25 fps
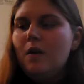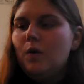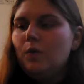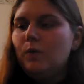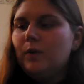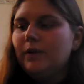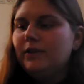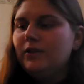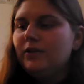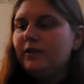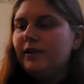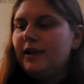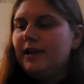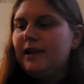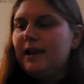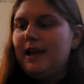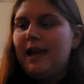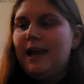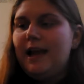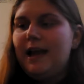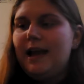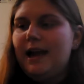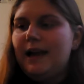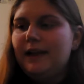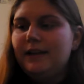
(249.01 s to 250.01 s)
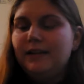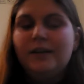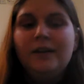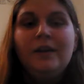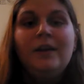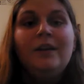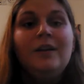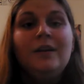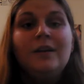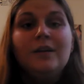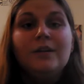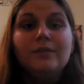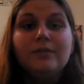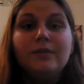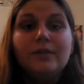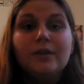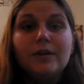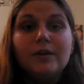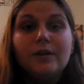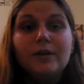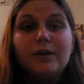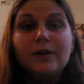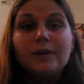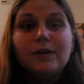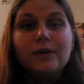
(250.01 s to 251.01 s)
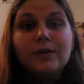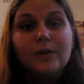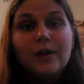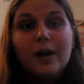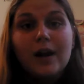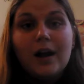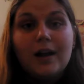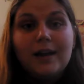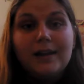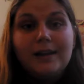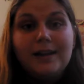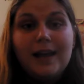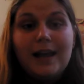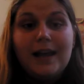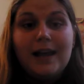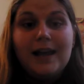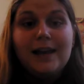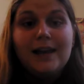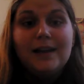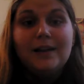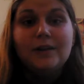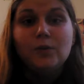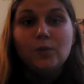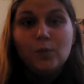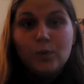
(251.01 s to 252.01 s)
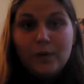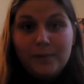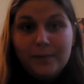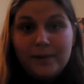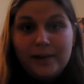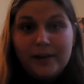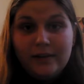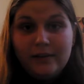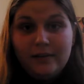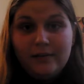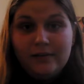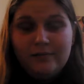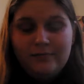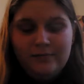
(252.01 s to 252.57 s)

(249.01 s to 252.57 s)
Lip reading: When looking at the Quran and Women,